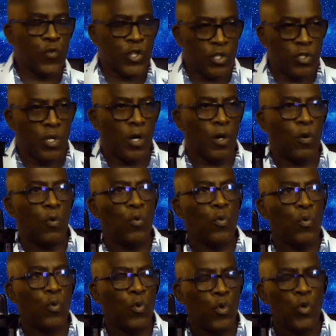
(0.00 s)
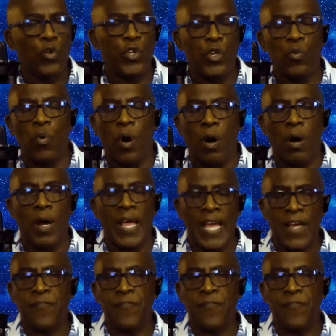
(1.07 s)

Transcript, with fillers: to know who you are